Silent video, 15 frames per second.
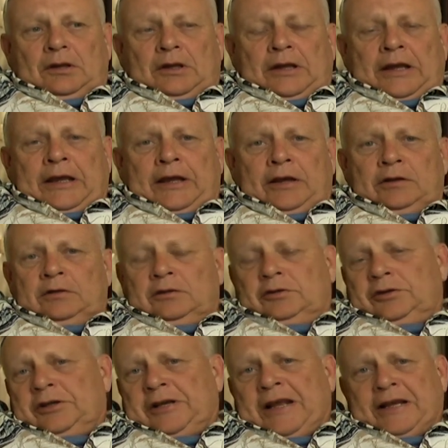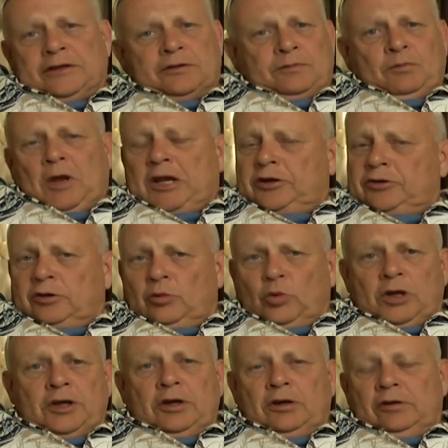and the next major
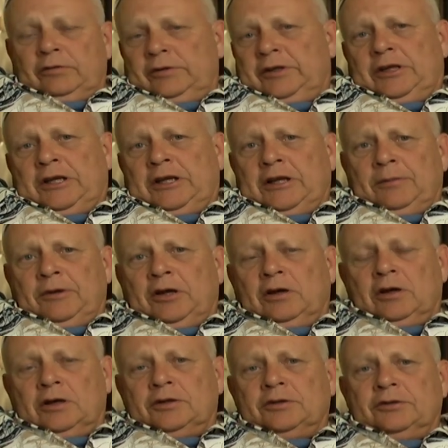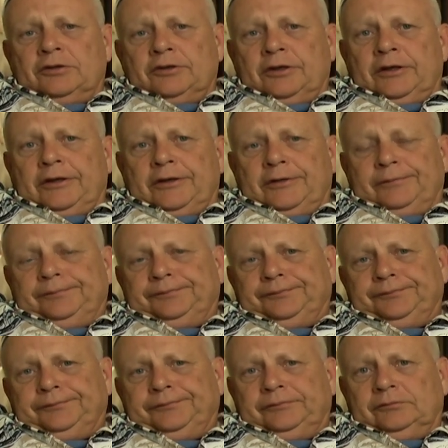window in DWR's uh,
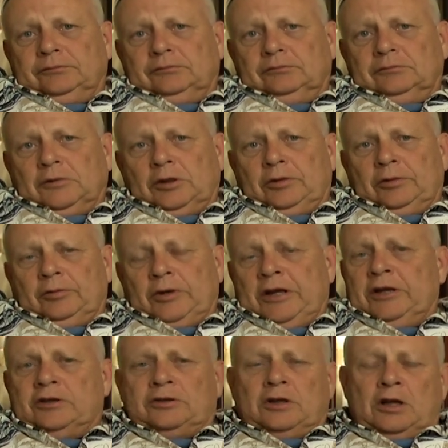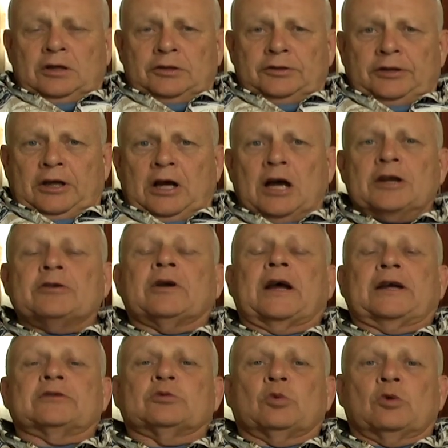arena, as long as the
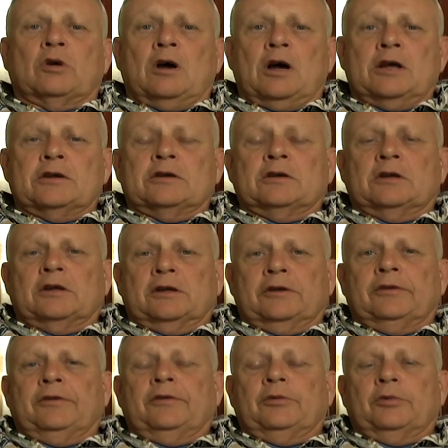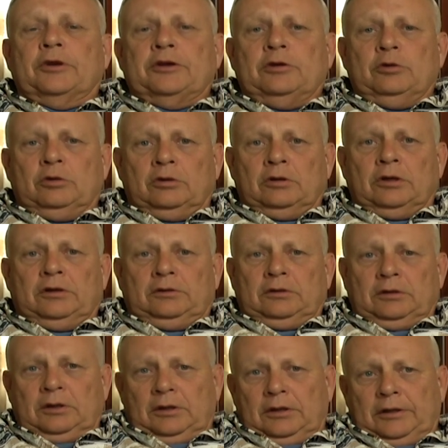contracts were honored under the renewal,
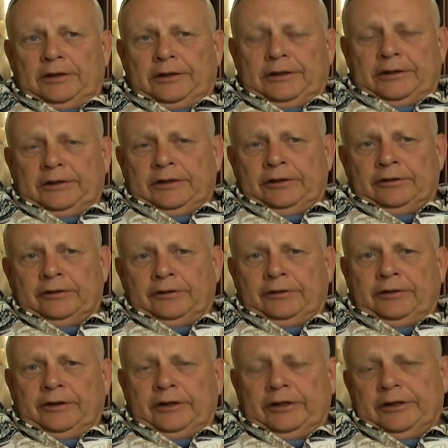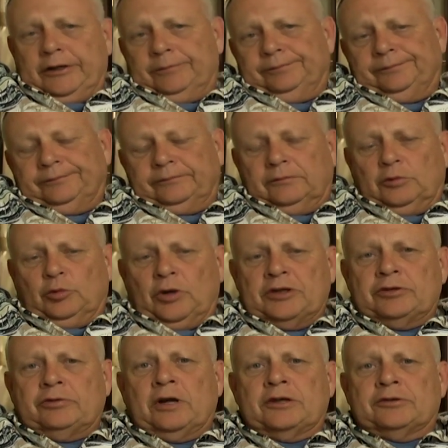uh, under the uh,
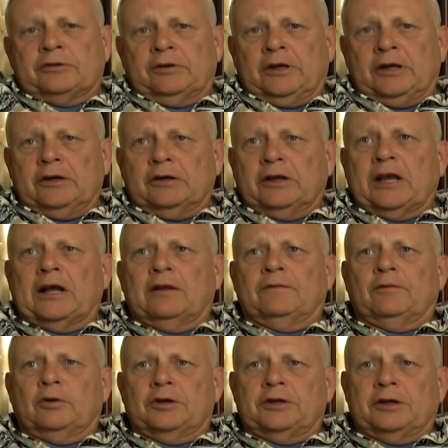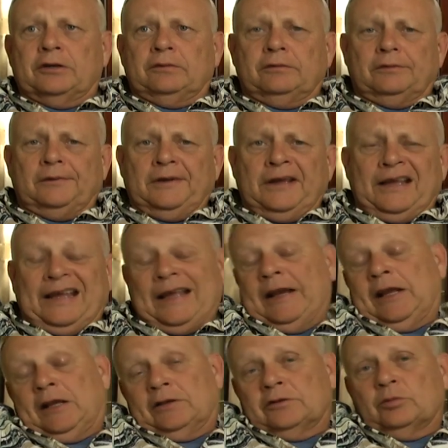restructuring here in California, and
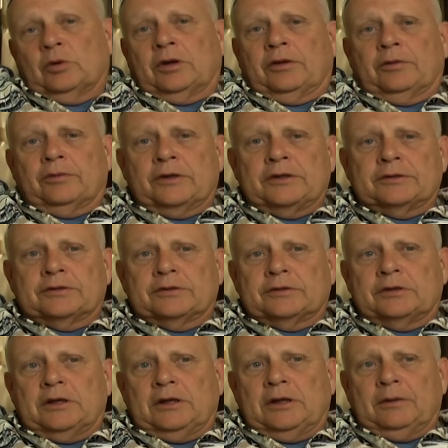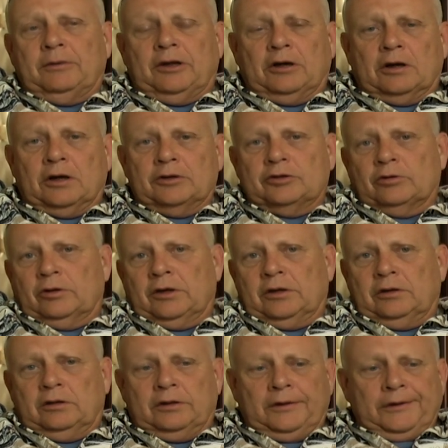hence one of the reasons DWR joined